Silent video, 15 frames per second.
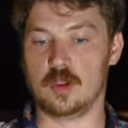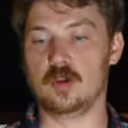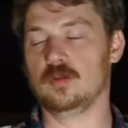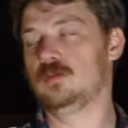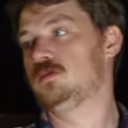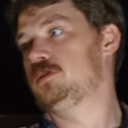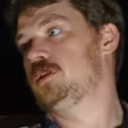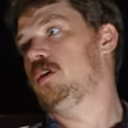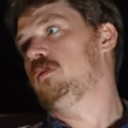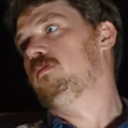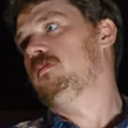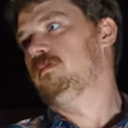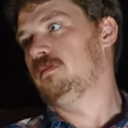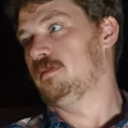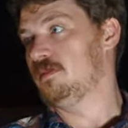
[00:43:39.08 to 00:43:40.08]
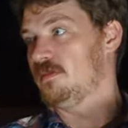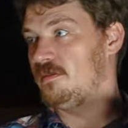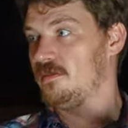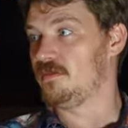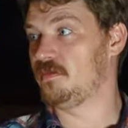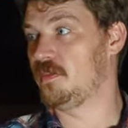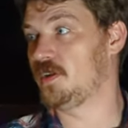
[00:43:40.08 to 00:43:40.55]
so
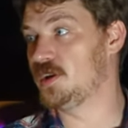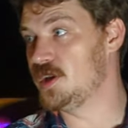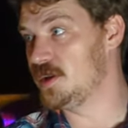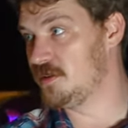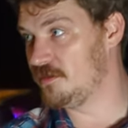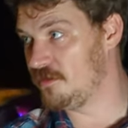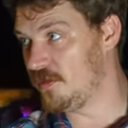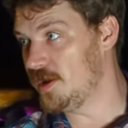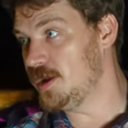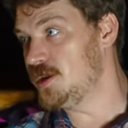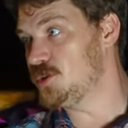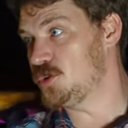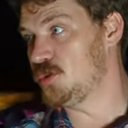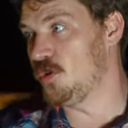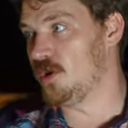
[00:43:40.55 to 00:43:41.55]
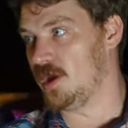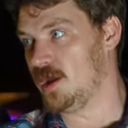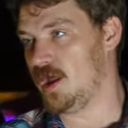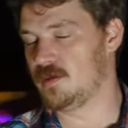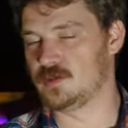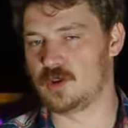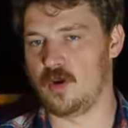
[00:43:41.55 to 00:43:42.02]
funny funny story. I was
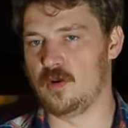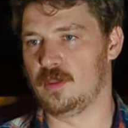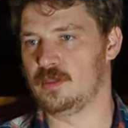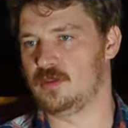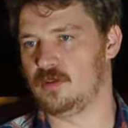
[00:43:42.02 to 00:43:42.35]
going through.